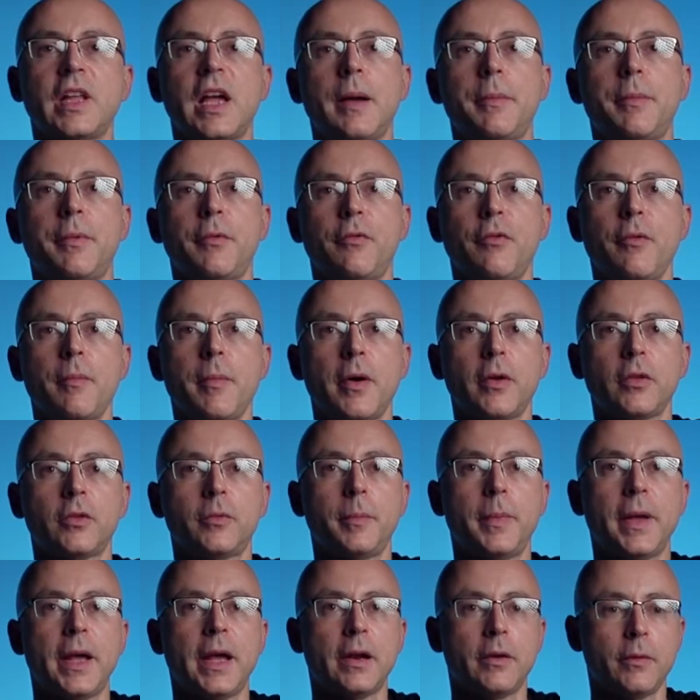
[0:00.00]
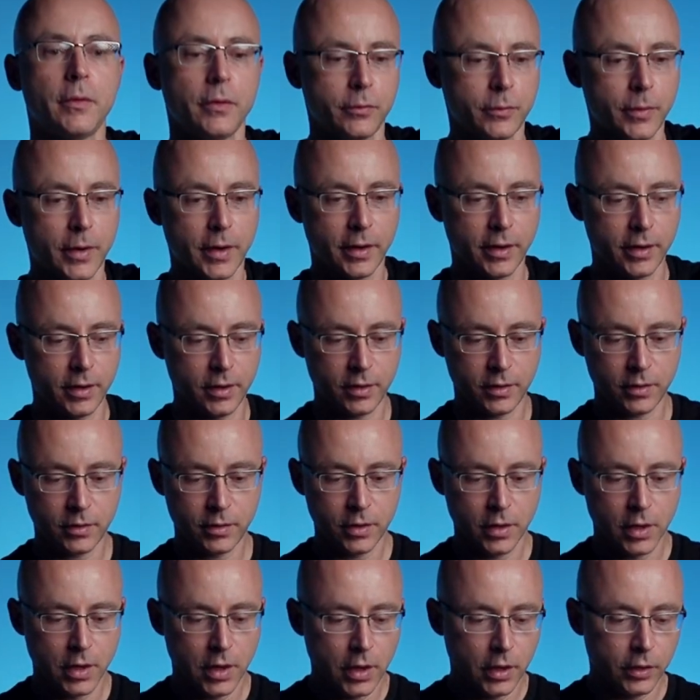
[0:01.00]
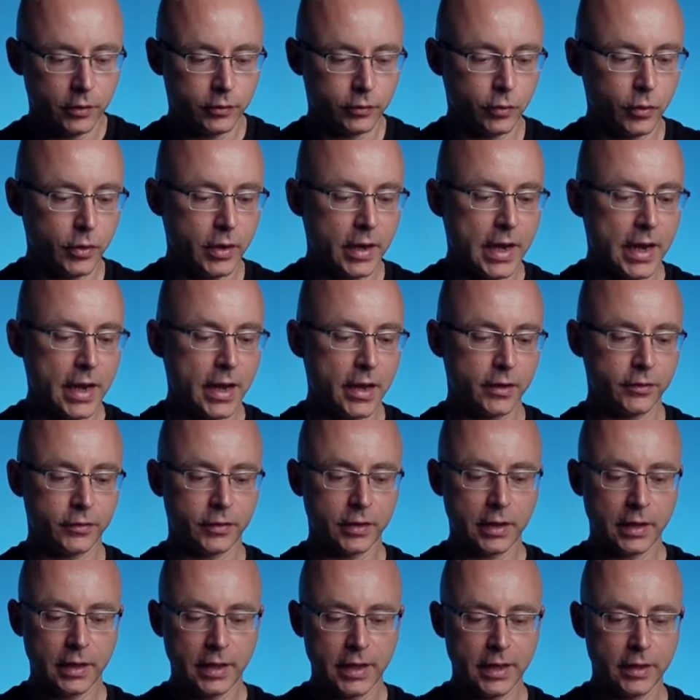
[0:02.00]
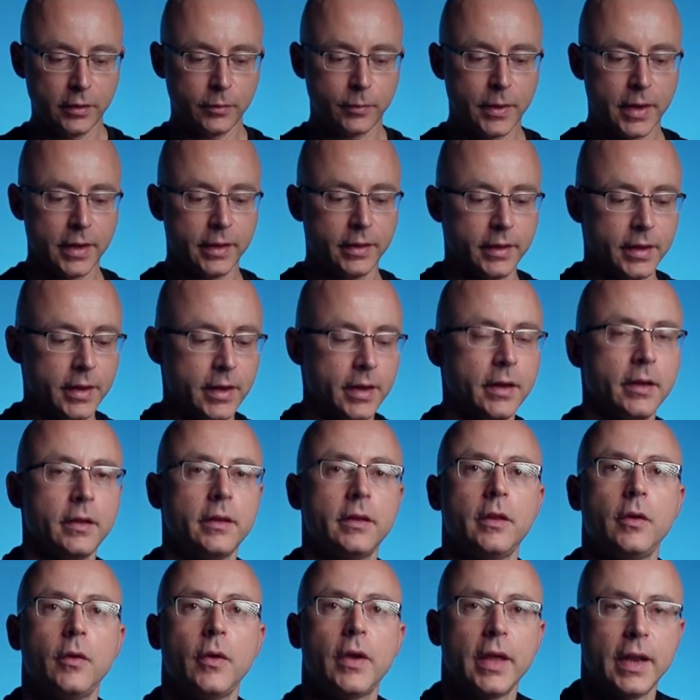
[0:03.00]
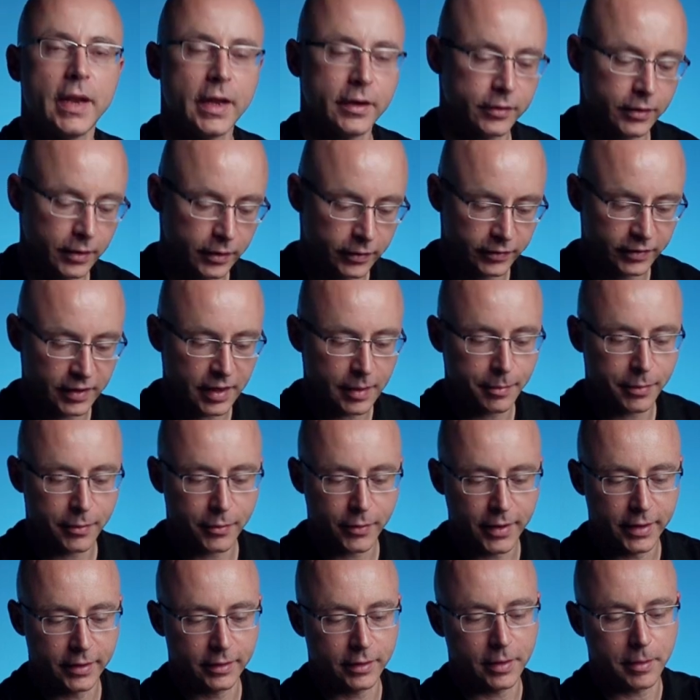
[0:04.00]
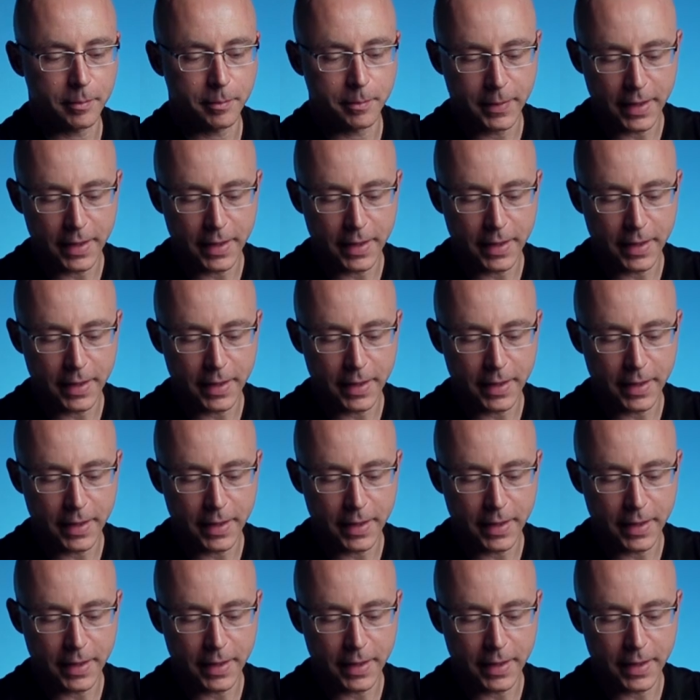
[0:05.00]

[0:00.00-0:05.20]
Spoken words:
type of V-mount batteries right here. So it has a lid right there that you can actually separate the